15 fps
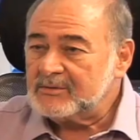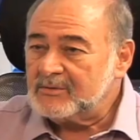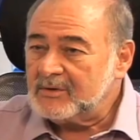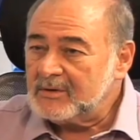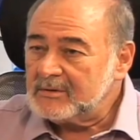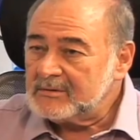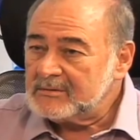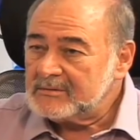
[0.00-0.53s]
the
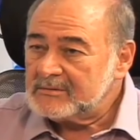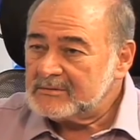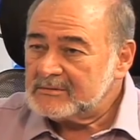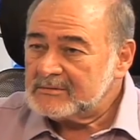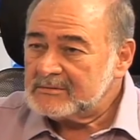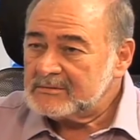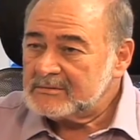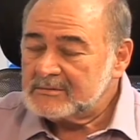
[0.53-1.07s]
war.
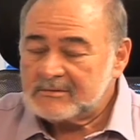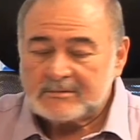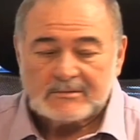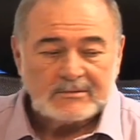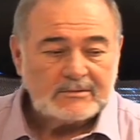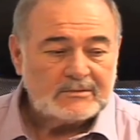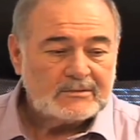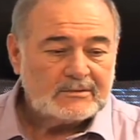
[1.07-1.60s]

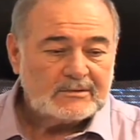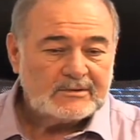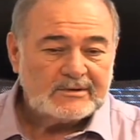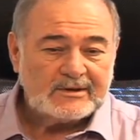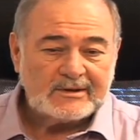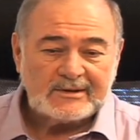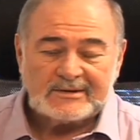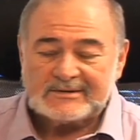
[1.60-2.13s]

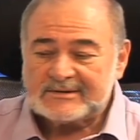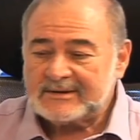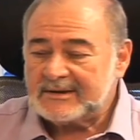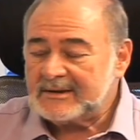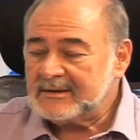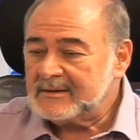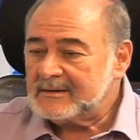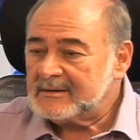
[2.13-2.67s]
There is
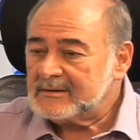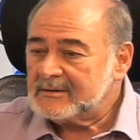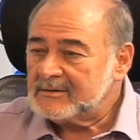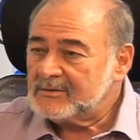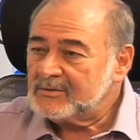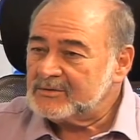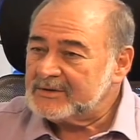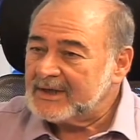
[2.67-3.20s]
a
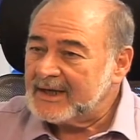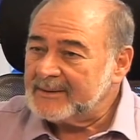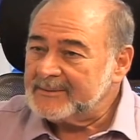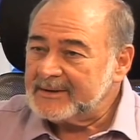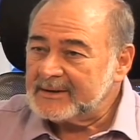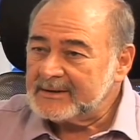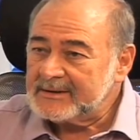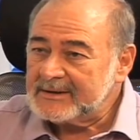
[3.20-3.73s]
good time
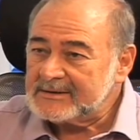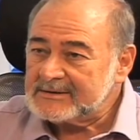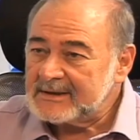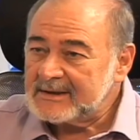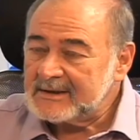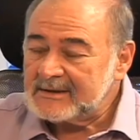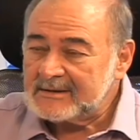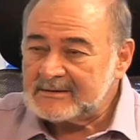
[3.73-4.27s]
here in
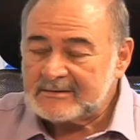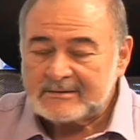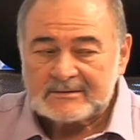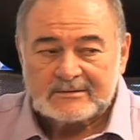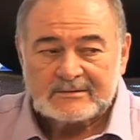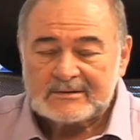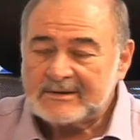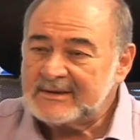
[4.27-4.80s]
Israel.
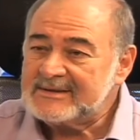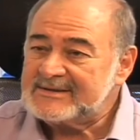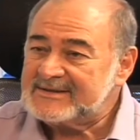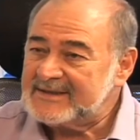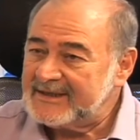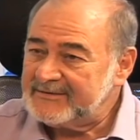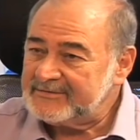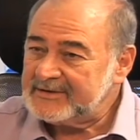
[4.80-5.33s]
It's
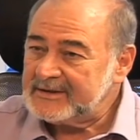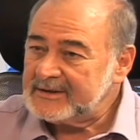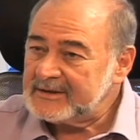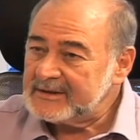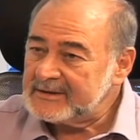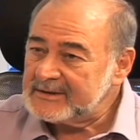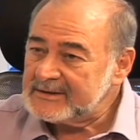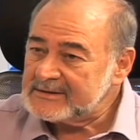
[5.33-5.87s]
safety
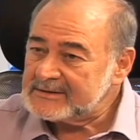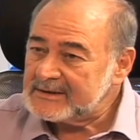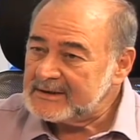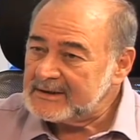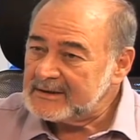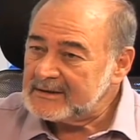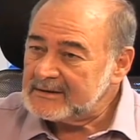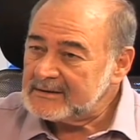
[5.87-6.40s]
here in
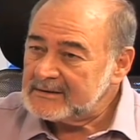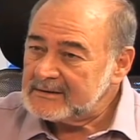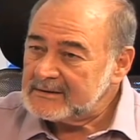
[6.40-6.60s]
Israel.